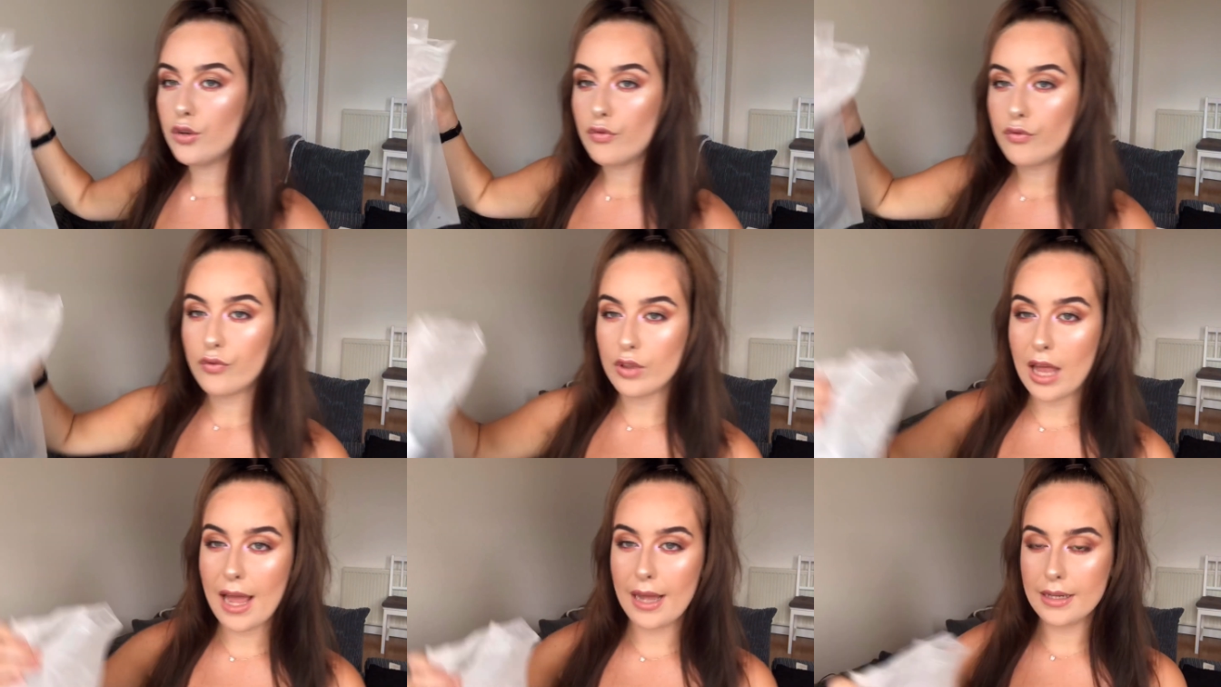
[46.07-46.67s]

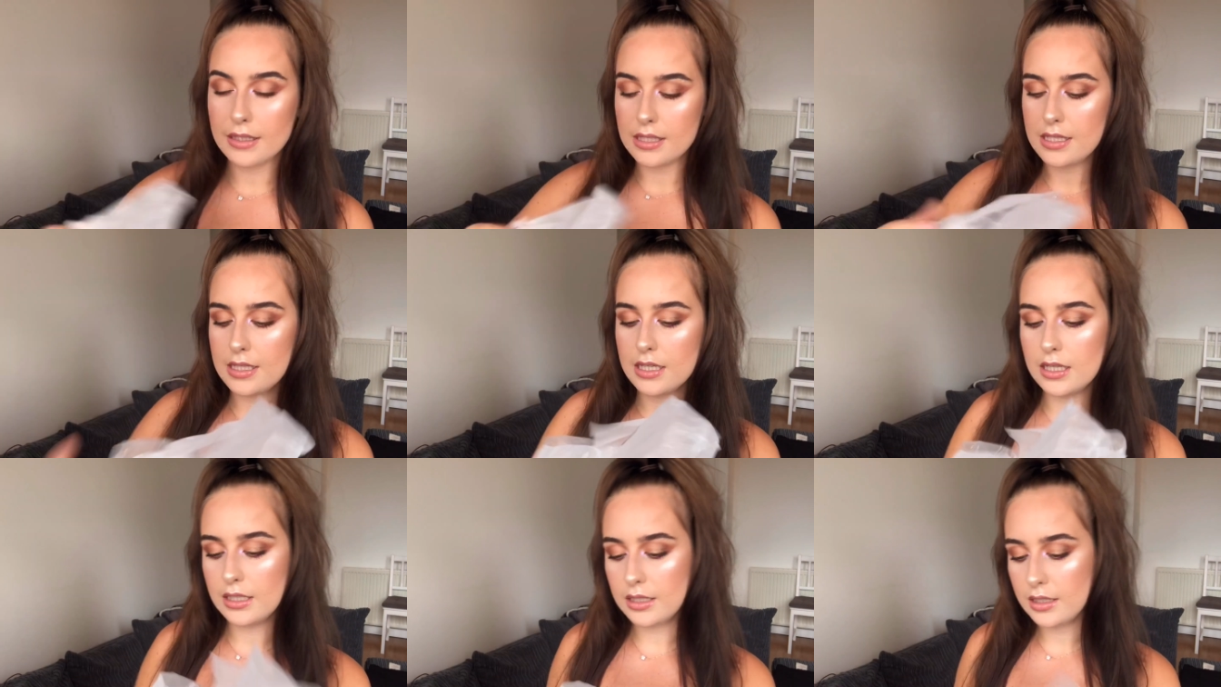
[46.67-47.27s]
flex
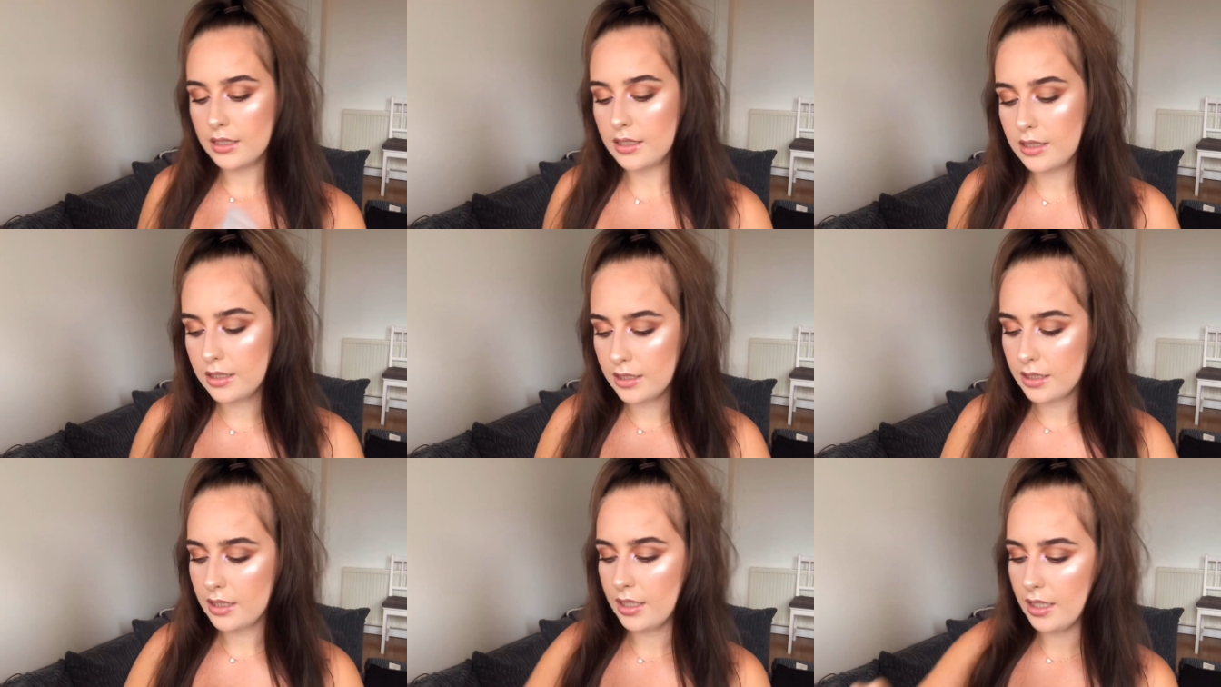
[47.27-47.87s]

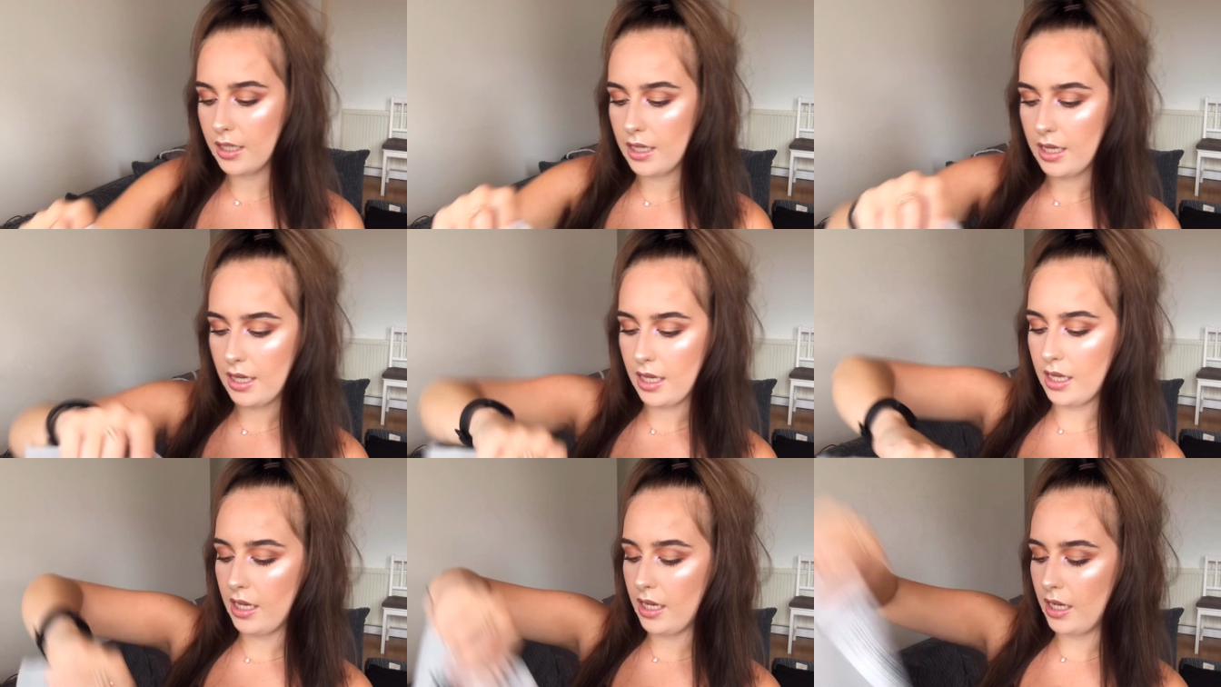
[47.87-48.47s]

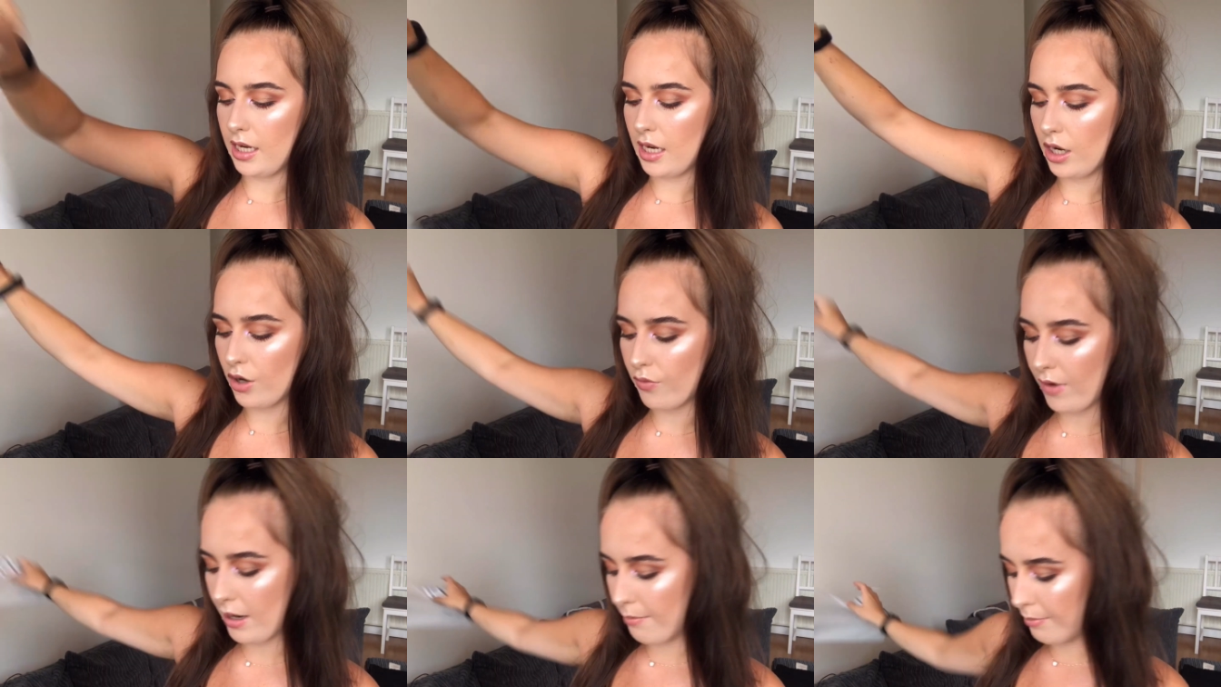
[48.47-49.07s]
in
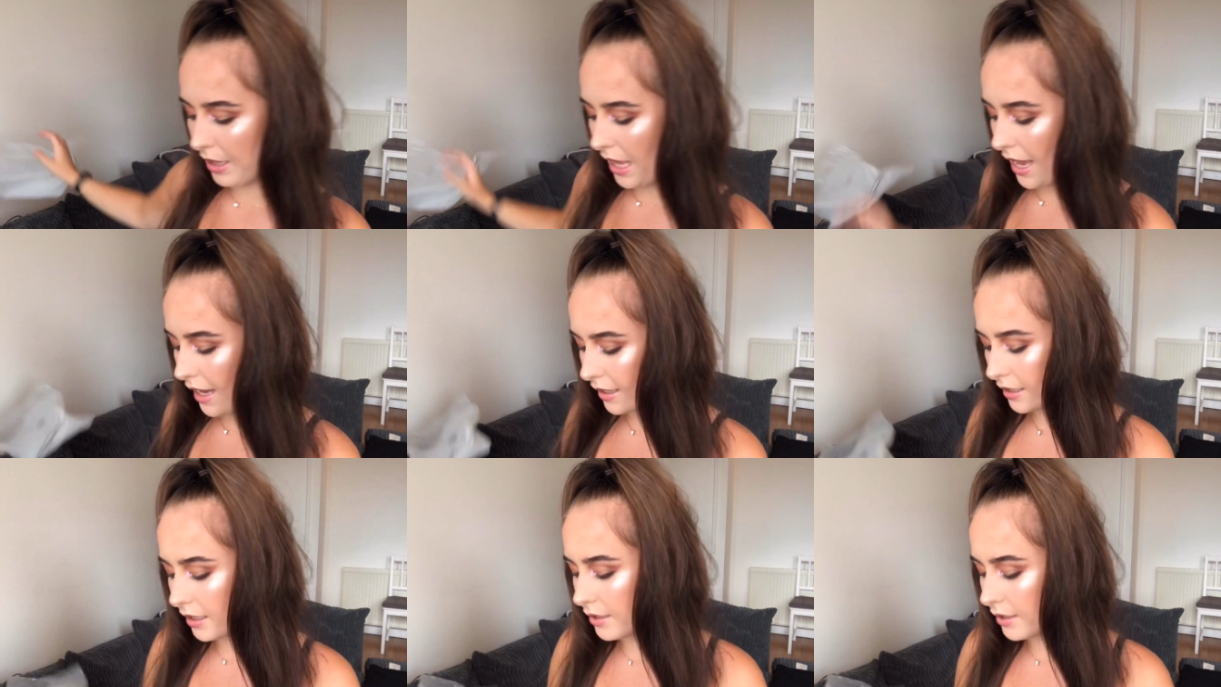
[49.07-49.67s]
grey and black.